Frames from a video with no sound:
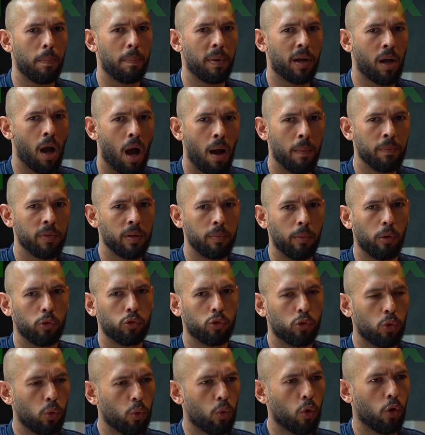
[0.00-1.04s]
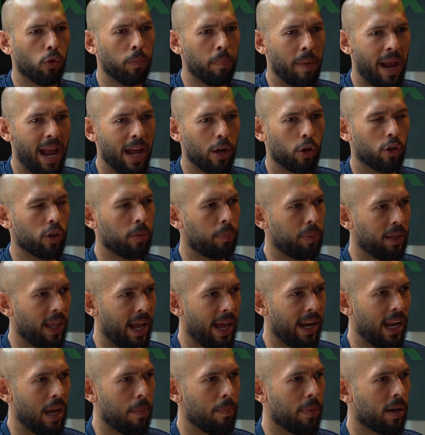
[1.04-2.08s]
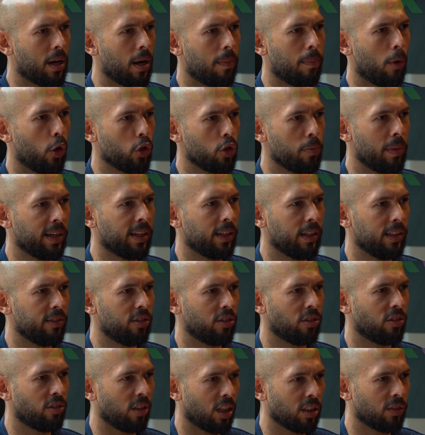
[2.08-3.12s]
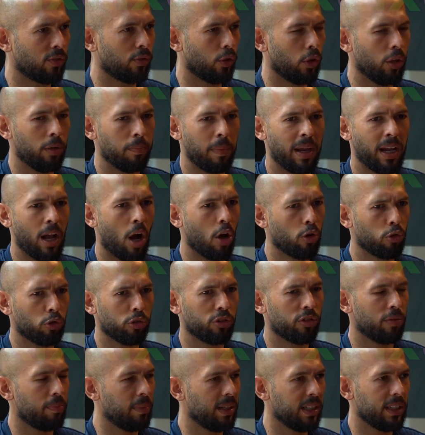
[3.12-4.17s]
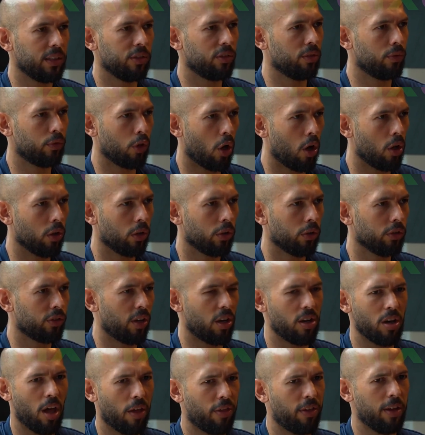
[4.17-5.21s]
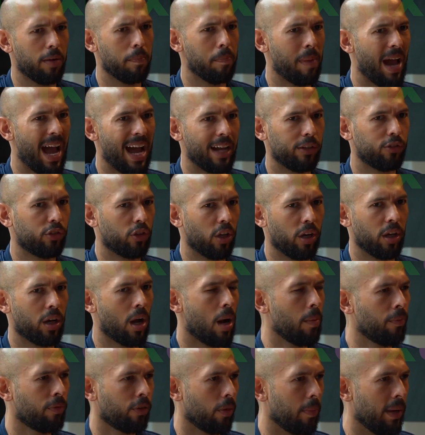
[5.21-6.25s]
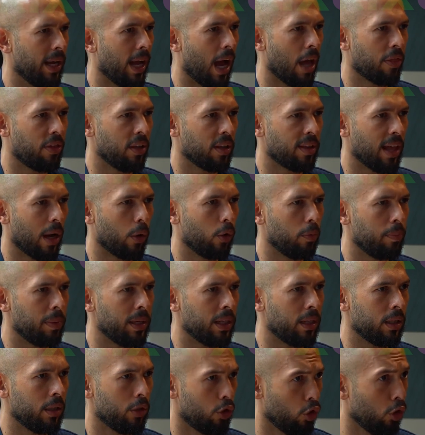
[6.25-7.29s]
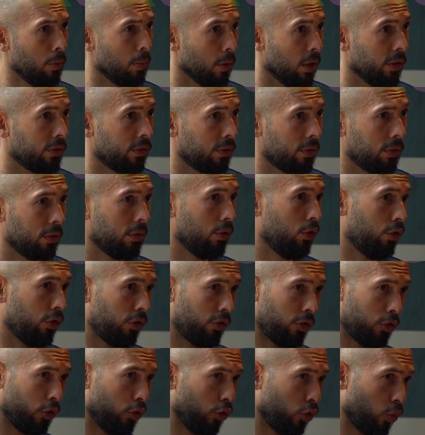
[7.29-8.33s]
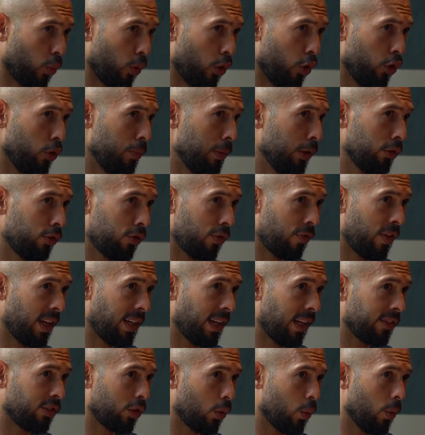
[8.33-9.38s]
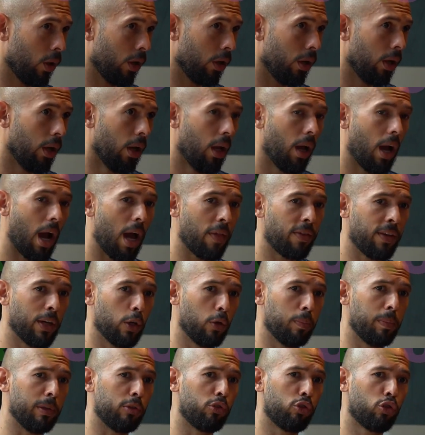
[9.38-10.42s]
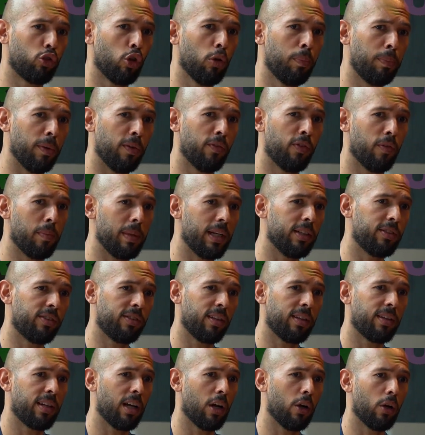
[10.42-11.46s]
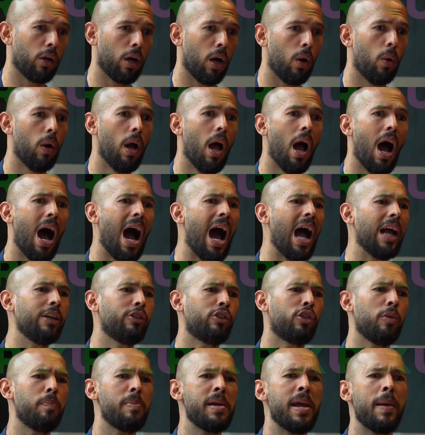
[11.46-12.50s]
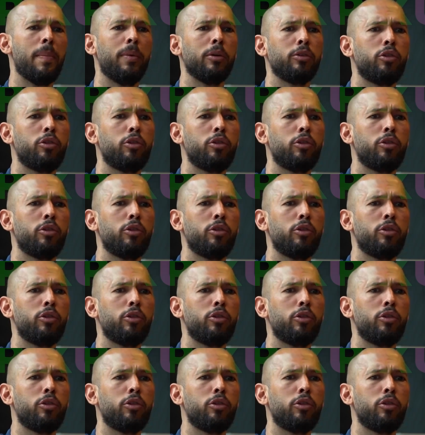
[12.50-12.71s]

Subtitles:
become the most Googled man on the planet and become monumentally successful and make hundreds of millions of dollars and nothing bad's going to come from it. I think that would be hubris. You just used the word hubris, it's a fantastic word. I think it would be stupid for me to sit there and go, I should be able